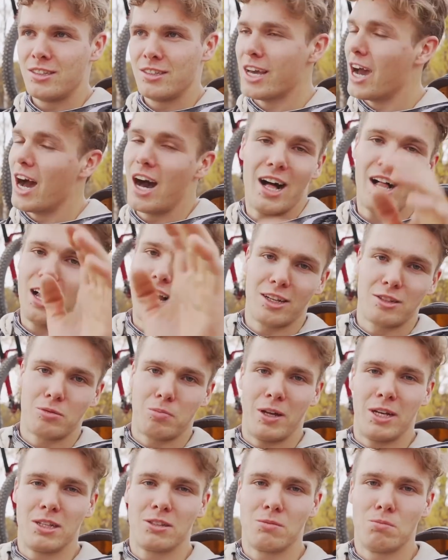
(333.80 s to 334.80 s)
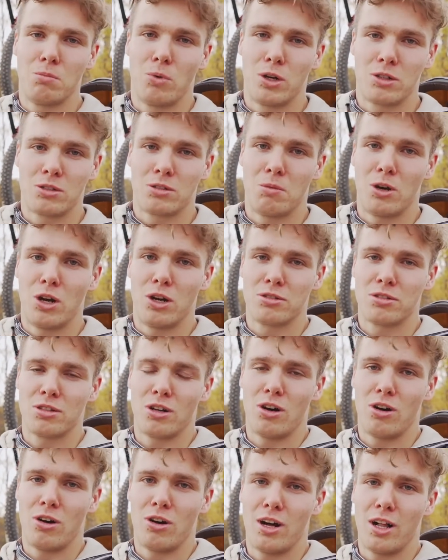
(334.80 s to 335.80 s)
yeah, I'll explain more tomorrow,
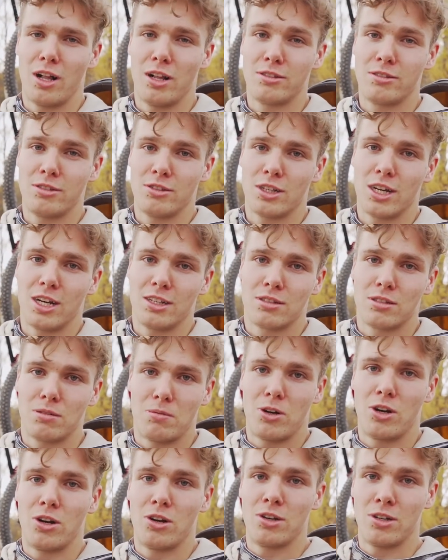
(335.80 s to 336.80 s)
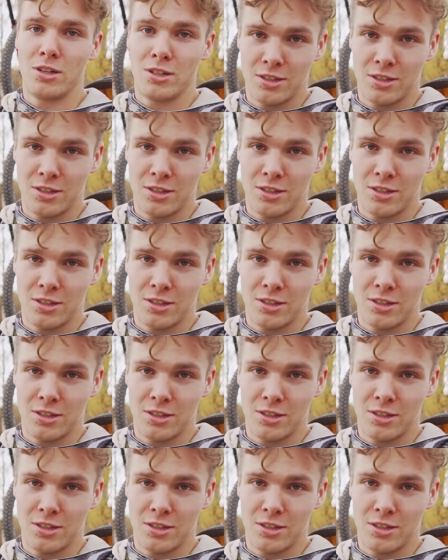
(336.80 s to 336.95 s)
so I'll see you guys tomorrow.